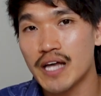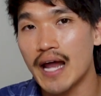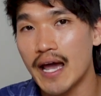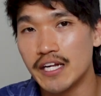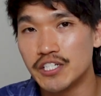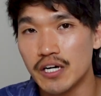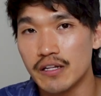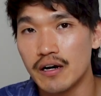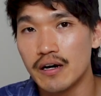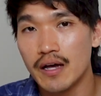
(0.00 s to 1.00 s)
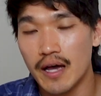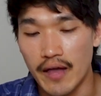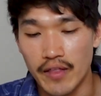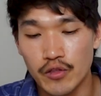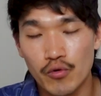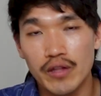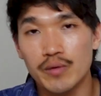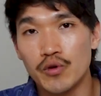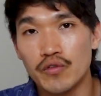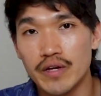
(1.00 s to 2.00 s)
that hate each other, and then throughout the
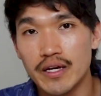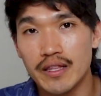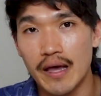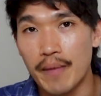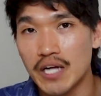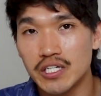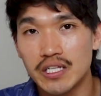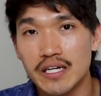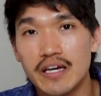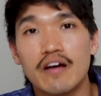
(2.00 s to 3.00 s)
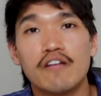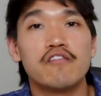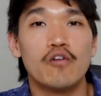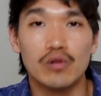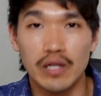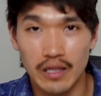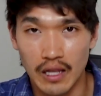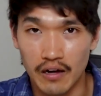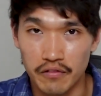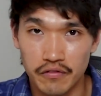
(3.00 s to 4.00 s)
movie, they magically fall in
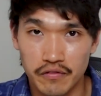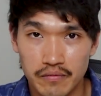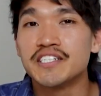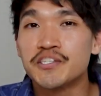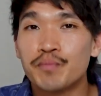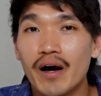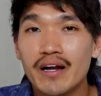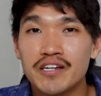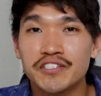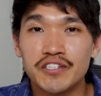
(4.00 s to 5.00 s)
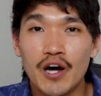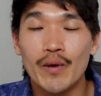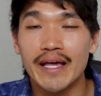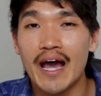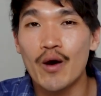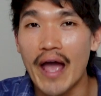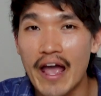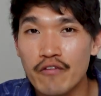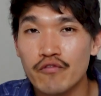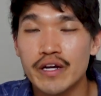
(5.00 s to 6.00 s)
love. And despite us knowing how
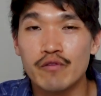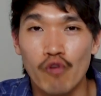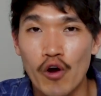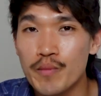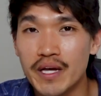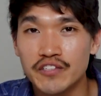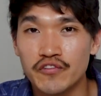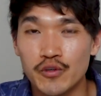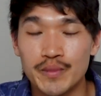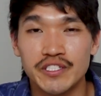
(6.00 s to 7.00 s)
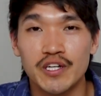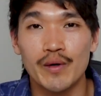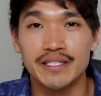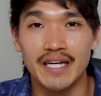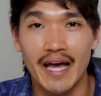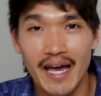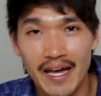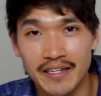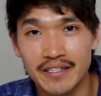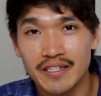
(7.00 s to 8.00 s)
every romance film is going to
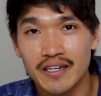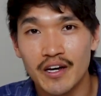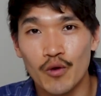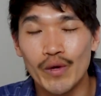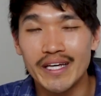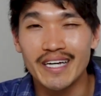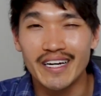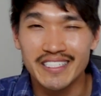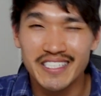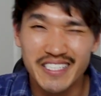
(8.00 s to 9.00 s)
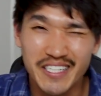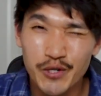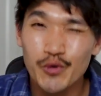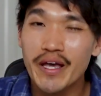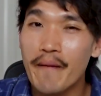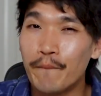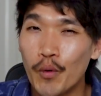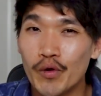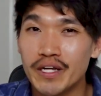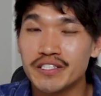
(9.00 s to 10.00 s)
end, we still get
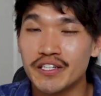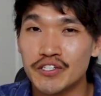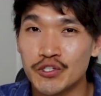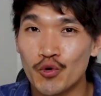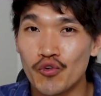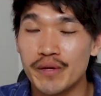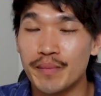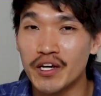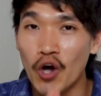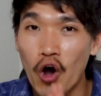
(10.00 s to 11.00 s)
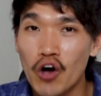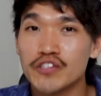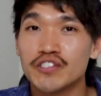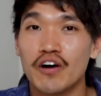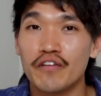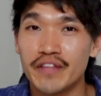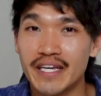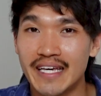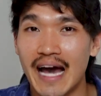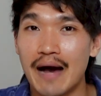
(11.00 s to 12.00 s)
bought into the story because of the
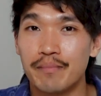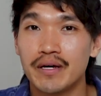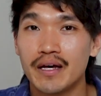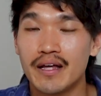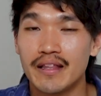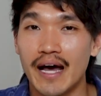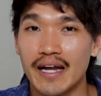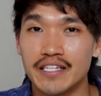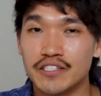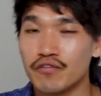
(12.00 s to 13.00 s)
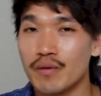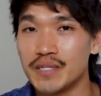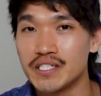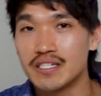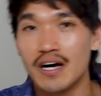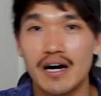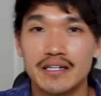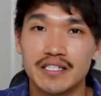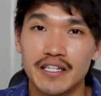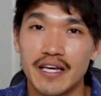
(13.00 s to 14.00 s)
gap that is from the
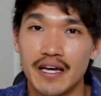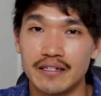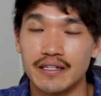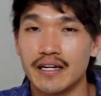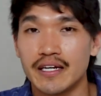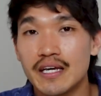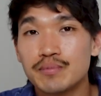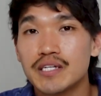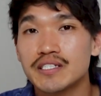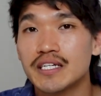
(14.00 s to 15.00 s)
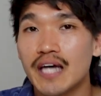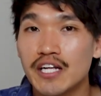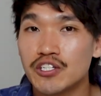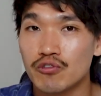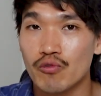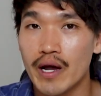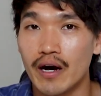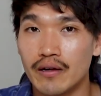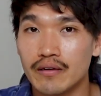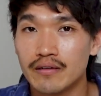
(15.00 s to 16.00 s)
start to the end, and it keeps us engaged
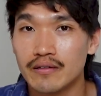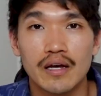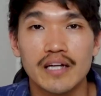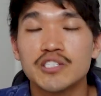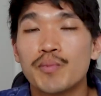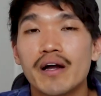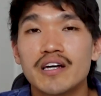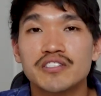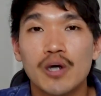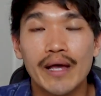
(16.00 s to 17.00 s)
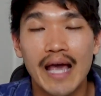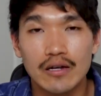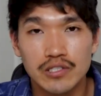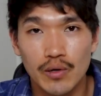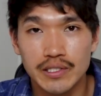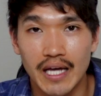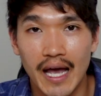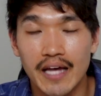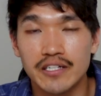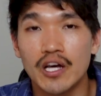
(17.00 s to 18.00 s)
throughout. And despite us knowing how it's going to
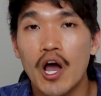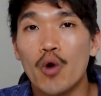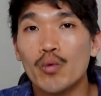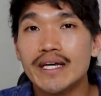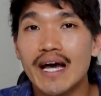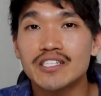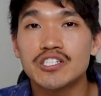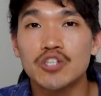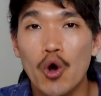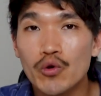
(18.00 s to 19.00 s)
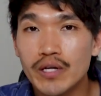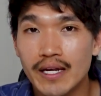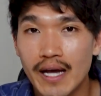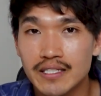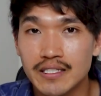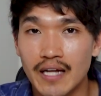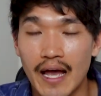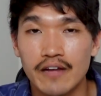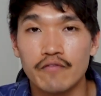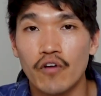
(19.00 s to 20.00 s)
end, we get so connected
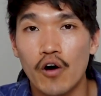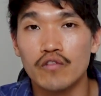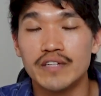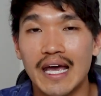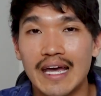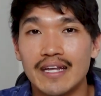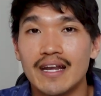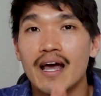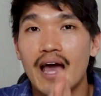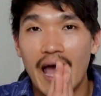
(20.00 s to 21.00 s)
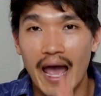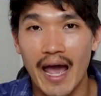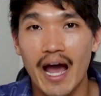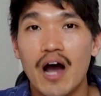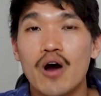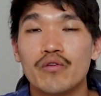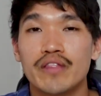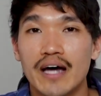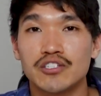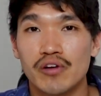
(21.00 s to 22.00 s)
and involved in how
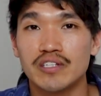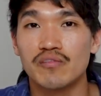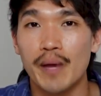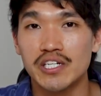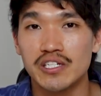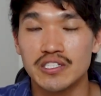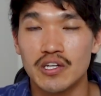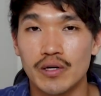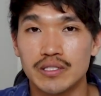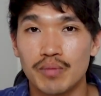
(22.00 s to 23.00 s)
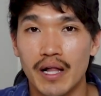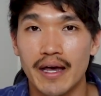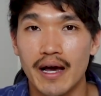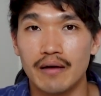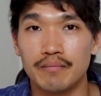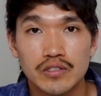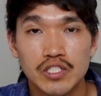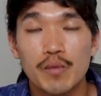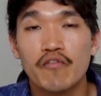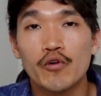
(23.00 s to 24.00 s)
that transformation is going to play out.
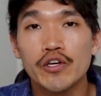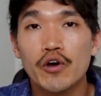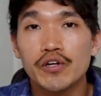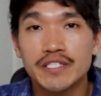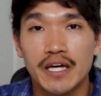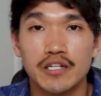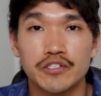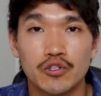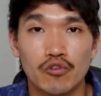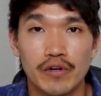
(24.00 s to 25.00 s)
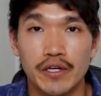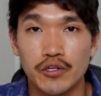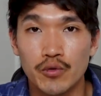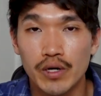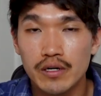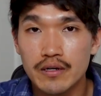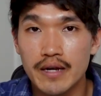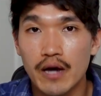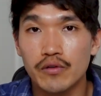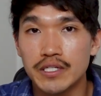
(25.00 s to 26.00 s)
So before you go to tell a story, you want to
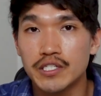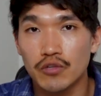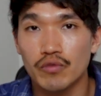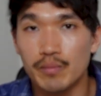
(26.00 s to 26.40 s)
nail these 3